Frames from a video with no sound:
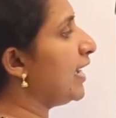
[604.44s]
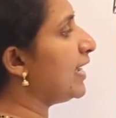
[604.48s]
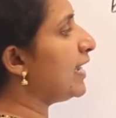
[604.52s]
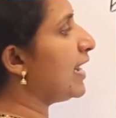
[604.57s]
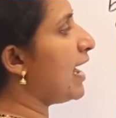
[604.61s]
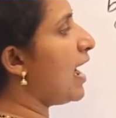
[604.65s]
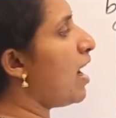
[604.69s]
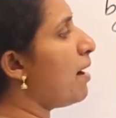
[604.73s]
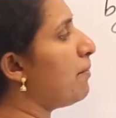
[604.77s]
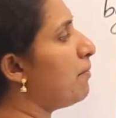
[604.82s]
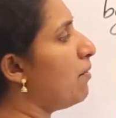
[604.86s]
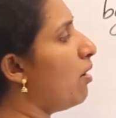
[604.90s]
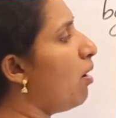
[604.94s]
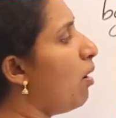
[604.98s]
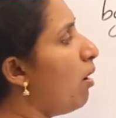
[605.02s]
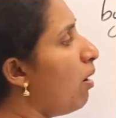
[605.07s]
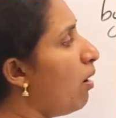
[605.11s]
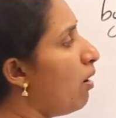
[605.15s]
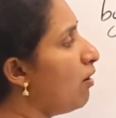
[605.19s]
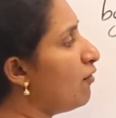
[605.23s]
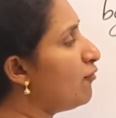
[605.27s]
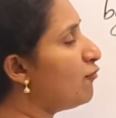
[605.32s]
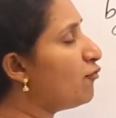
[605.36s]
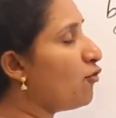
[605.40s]
gram
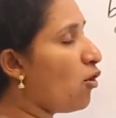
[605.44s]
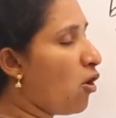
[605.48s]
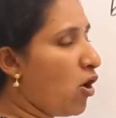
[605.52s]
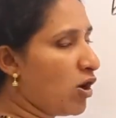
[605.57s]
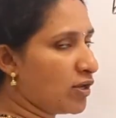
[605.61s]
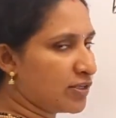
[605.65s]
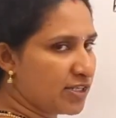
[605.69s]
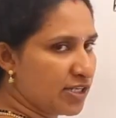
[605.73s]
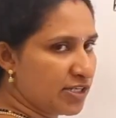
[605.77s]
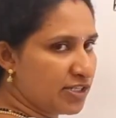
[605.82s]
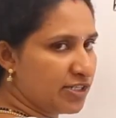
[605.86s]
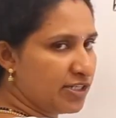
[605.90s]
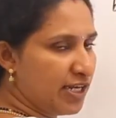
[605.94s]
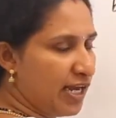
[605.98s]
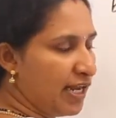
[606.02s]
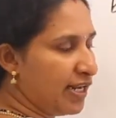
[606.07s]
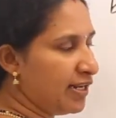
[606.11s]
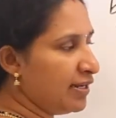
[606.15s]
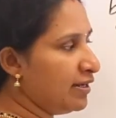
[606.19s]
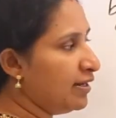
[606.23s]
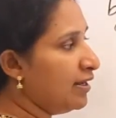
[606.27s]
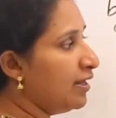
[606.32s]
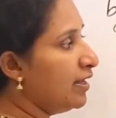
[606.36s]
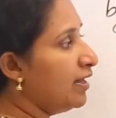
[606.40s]
of
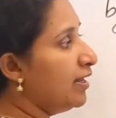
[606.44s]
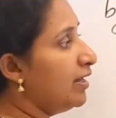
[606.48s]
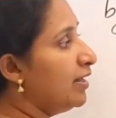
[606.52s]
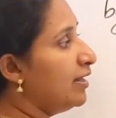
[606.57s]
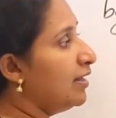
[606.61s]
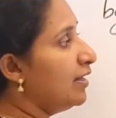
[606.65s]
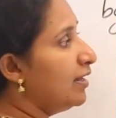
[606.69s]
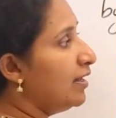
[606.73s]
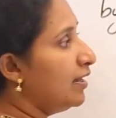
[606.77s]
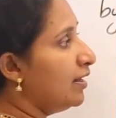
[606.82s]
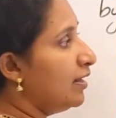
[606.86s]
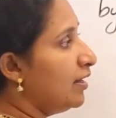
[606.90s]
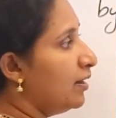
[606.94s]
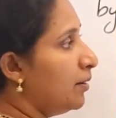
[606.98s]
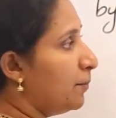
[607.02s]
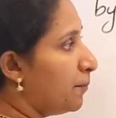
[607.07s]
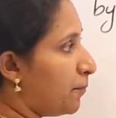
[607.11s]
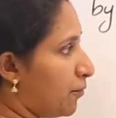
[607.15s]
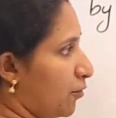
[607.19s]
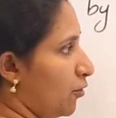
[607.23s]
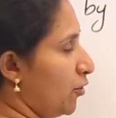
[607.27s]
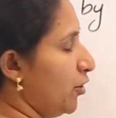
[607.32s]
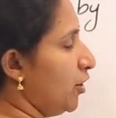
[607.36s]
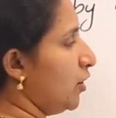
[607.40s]
oxygen
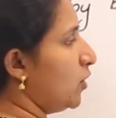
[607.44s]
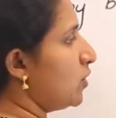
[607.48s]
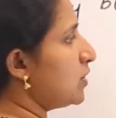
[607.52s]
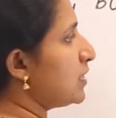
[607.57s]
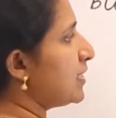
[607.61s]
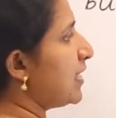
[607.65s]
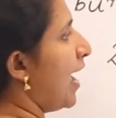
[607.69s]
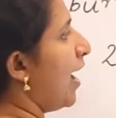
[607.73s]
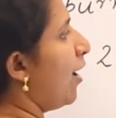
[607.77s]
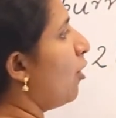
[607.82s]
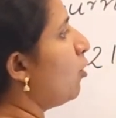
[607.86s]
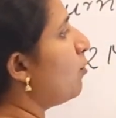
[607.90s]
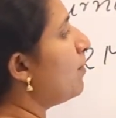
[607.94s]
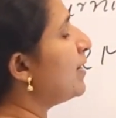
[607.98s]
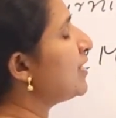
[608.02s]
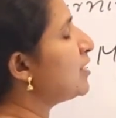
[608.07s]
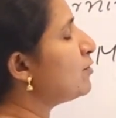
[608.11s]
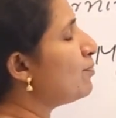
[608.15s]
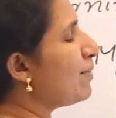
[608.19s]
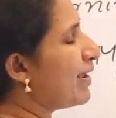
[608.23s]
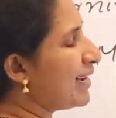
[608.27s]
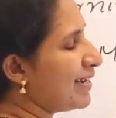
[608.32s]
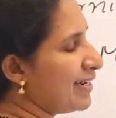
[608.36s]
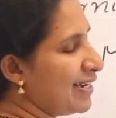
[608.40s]
produce how
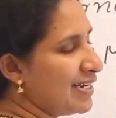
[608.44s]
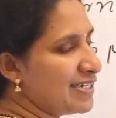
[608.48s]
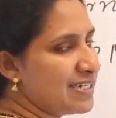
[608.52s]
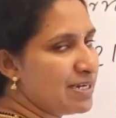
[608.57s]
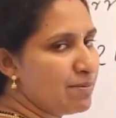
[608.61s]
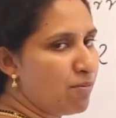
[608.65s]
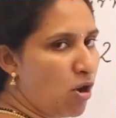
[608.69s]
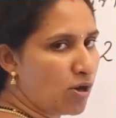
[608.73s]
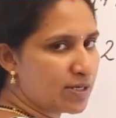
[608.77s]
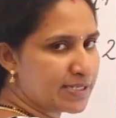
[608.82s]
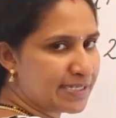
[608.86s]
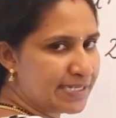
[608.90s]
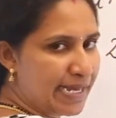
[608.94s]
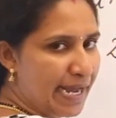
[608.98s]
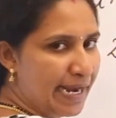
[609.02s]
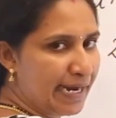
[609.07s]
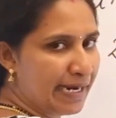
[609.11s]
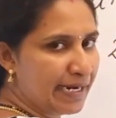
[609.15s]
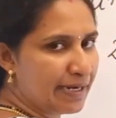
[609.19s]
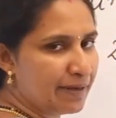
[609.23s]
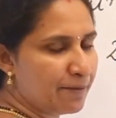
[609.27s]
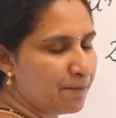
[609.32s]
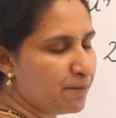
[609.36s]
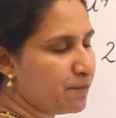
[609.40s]
much magnesium
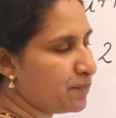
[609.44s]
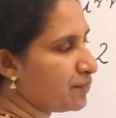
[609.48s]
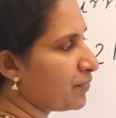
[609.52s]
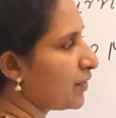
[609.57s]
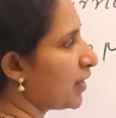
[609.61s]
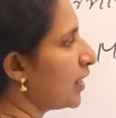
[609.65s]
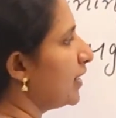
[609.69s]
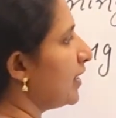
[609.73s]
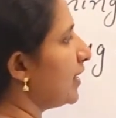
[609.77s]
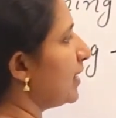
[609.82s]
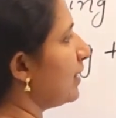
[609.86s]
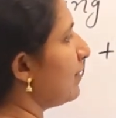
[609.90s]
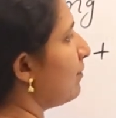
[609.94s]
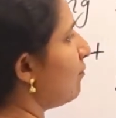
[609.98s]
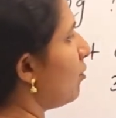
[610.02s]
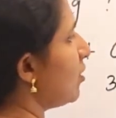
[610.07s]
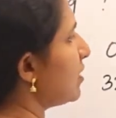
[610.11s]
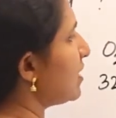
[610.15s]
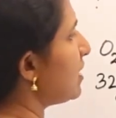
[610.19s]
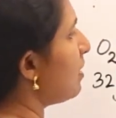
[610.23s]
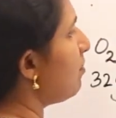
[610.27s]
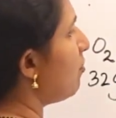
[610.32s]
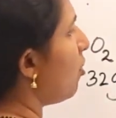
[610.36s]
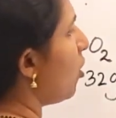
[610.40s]
oxide?
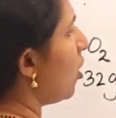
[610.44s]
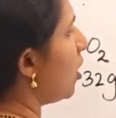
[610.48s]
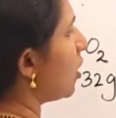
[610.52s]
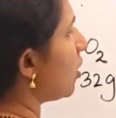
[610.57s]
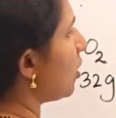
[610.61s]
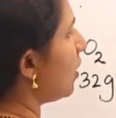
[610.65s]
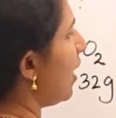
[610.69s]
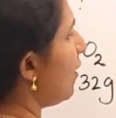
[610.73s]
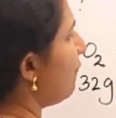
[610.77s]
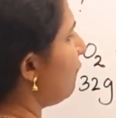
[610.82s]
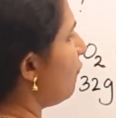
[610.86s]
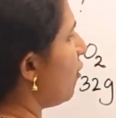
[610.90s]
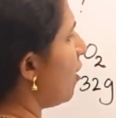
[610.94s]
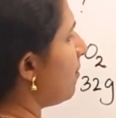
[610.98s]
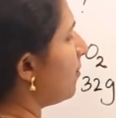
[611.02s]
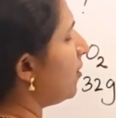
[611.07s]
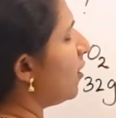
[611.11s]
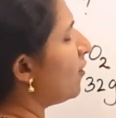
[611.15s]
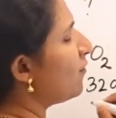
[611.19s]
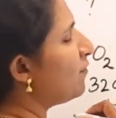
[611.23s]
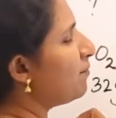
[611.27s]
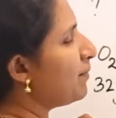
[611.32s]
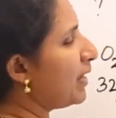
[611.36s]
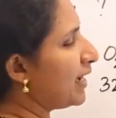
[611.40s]
What's the molecular
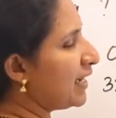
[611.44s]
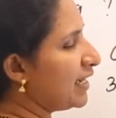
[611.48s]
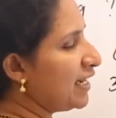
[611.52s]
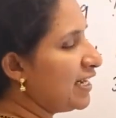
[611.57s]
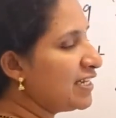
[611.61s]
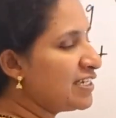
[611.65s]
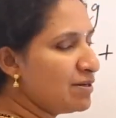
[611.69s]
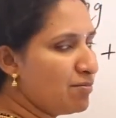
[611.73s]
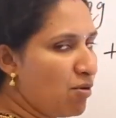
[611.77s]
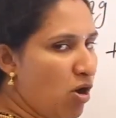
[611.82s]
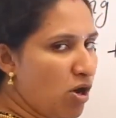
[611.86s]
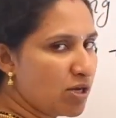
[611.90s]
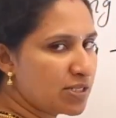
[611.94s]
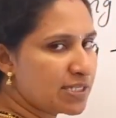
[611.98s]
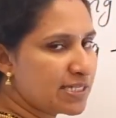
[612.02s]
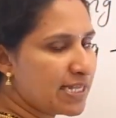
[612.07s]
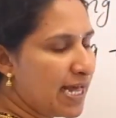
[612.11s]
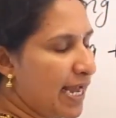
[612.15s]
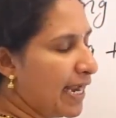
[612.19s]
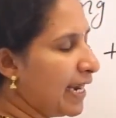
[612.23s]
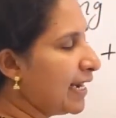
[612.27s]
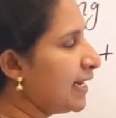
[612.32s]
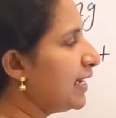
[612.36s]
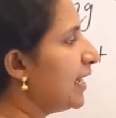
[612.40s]
formula of magnesium
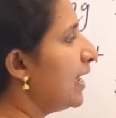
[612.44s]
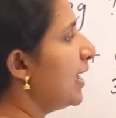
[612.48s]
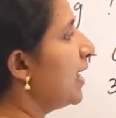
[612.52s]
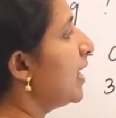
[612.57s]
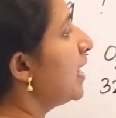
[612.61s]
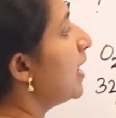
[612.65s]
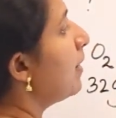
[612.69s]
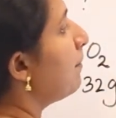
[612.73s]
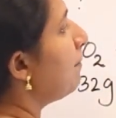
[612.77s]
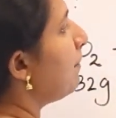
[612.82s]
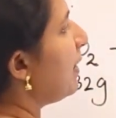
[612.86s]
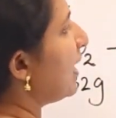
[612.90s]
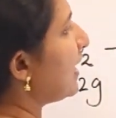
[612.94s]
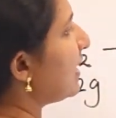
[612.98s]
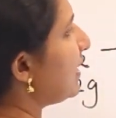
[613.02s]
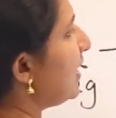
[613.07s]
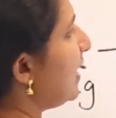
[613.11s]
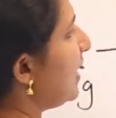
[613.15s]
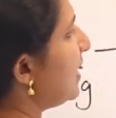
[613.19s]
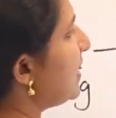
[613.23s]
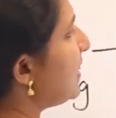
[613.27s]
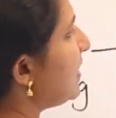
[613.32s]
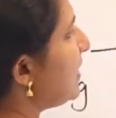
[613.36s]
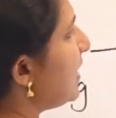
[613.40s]
oxide?
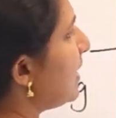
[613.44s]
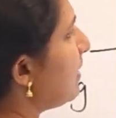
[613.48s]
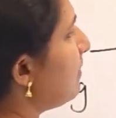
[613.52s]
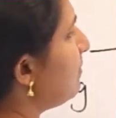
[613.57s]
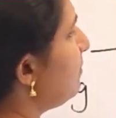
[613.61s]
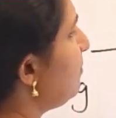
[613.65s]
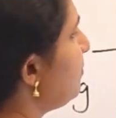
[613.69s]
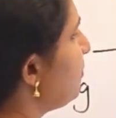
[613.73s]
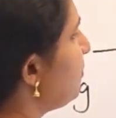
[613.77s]
Magnesium,